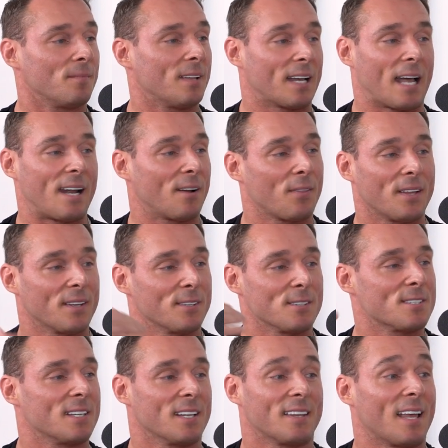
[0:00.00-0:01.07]
Like, I don't think you'll
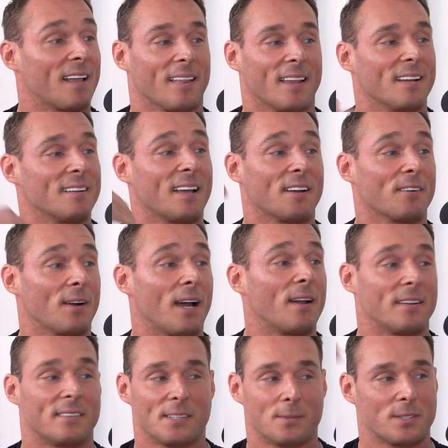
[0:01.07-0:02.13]
see that late night
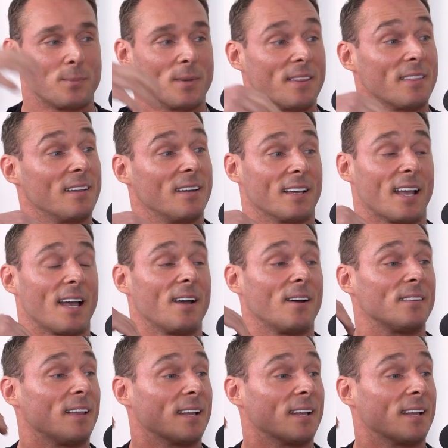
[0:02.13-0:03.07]
crowd. It seems to be thinning out.